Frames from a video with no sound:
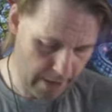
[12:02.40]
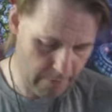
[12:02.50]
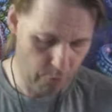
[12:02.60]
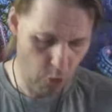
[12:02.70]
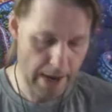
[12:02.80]

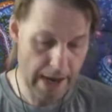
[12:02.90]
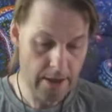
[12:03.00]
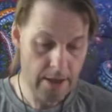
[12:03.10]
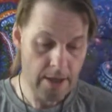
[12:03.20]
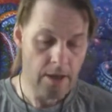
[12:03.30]

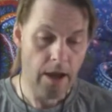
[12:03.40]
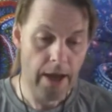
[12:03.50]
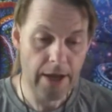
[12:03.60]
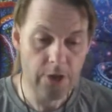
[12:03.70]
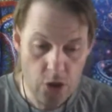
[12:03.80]
format,
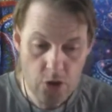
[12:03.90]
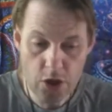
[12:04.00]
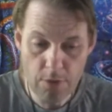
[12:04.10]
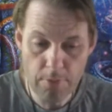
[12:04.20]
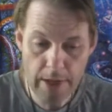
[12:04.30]
and usually
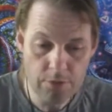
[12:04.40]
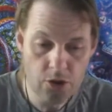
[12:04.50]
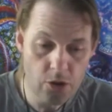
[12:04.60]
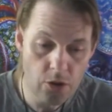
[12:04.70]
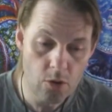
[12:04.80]
you can play up
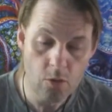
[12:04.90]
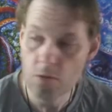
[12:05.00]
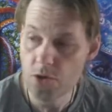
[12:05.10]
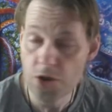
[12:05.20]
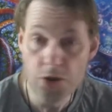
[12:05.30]
to
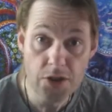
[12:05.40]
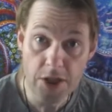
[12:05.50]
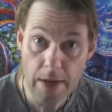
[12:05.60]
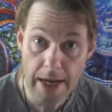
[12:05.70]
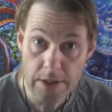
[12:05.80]
2 to
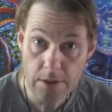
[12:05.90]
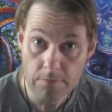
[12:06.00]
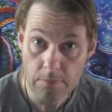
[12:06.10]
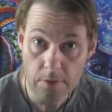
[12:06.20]
6 players.